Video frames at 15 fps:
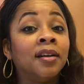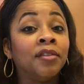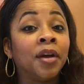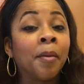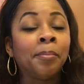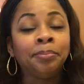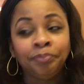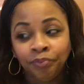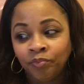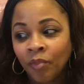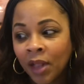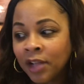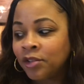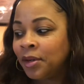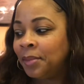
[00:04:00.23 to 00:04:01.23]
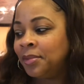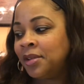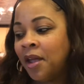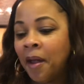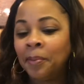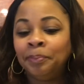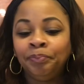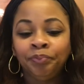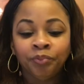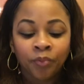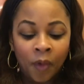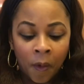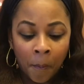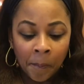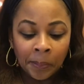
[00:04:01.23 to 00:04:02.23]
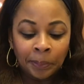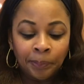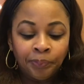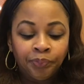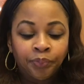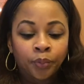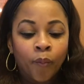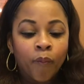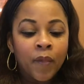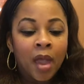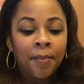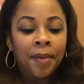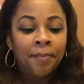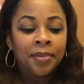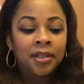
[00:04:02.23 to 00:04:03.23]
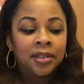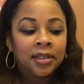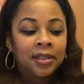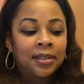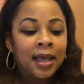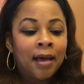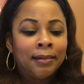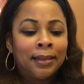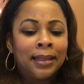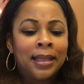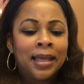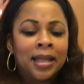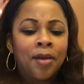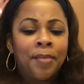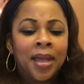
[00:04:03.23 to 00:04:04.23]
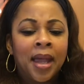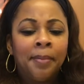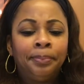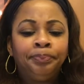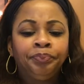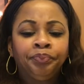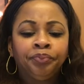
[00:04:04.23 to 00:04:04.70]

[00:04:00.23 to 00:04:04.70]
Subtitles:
of it. That's what I'm saying. Let me push this out a little bit.